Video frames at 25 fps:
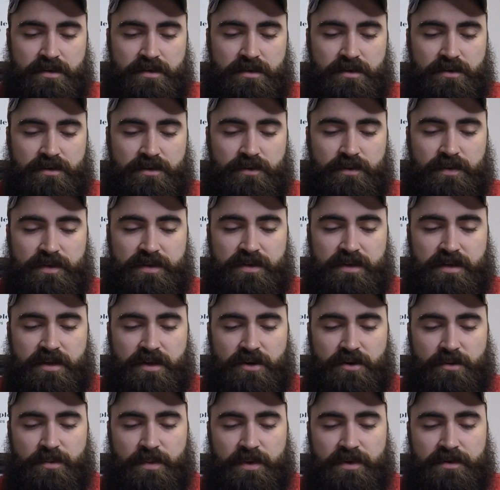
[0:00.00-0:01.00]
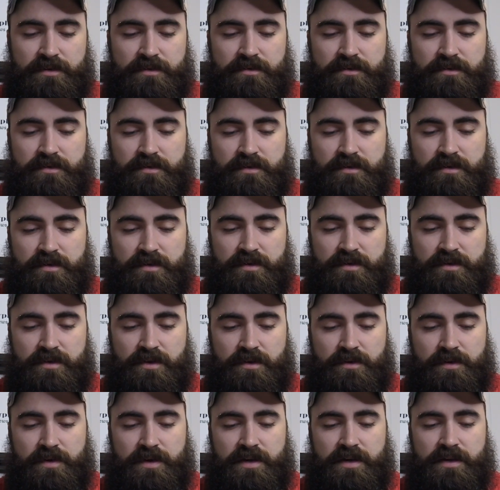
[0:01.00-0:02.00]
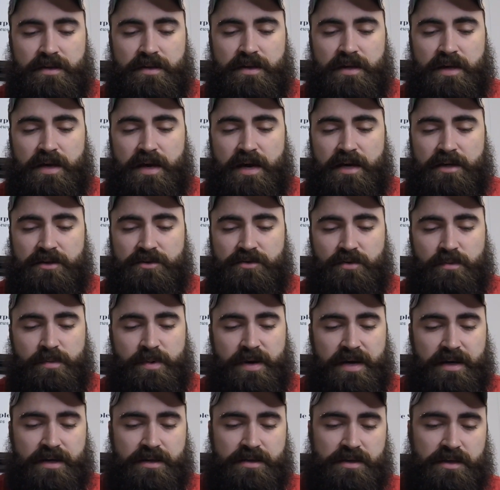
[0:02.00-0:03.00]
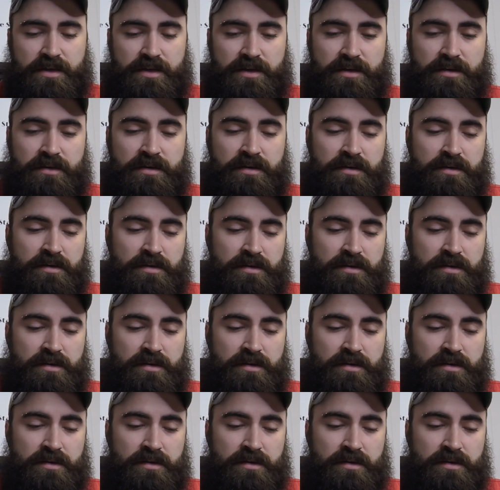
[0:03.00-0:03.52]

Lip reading: You twist it open. So in the actual package here,